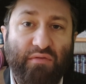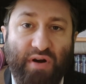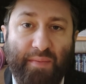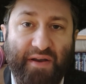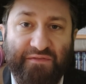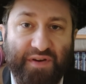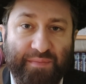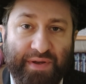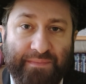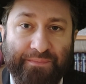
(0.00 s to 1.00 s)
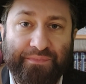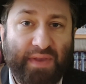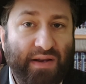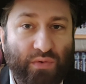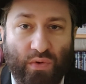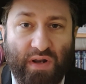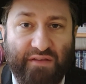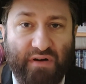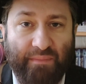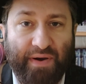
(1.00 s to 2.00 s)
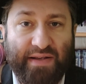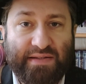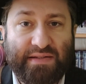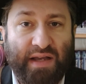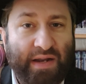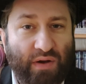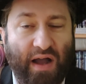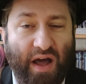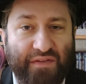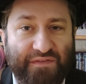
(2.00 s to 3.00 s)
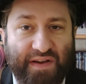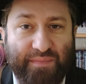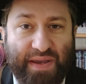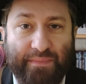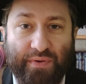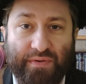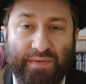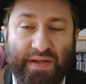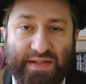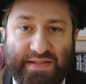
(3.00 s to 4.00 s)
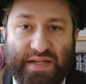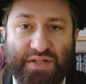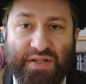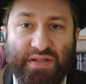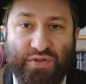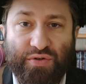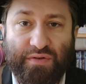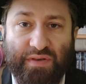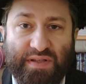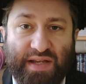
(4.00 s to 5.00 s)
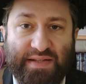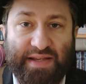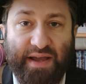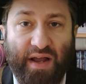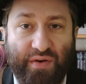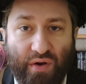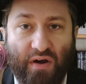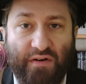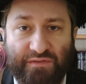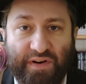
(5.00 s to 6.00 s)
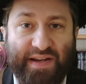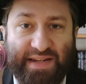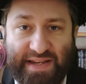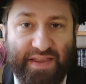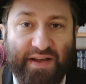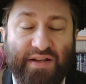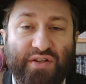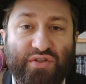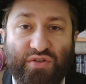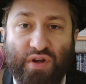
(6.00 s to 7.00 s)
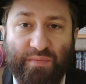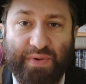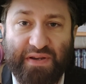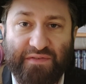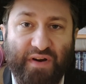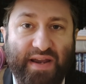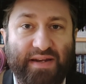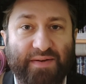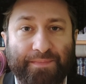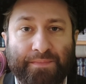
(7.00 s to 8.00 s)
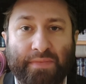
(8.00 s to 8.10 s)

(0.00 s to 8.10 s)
Rabbi Friedman and all other rabbis and other fine people teaching the truth of this idea are not afraid either. So don't be afraid.